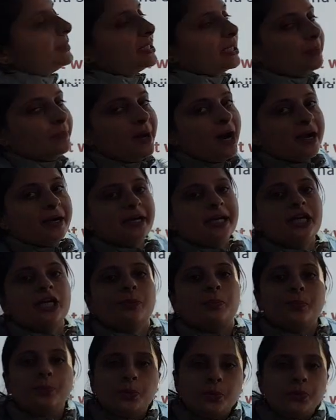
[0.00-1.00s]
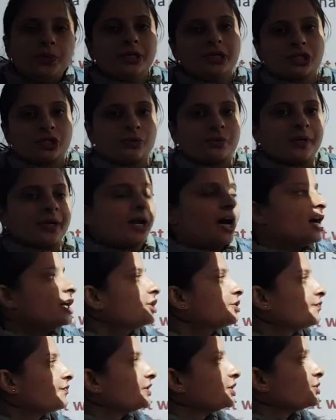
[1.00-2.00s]
demanded Puna
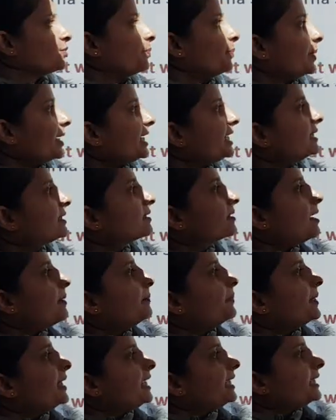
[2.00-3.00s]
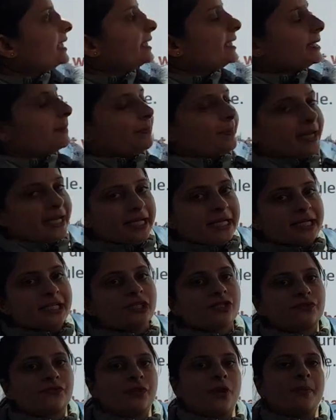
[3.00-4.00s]
Swaraj, which means complete
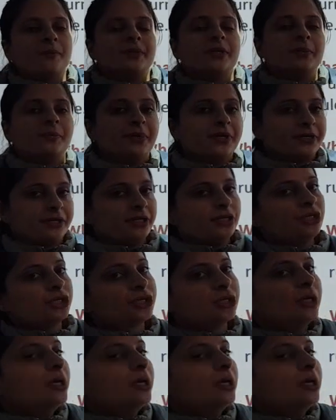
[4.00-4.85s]
independence from the British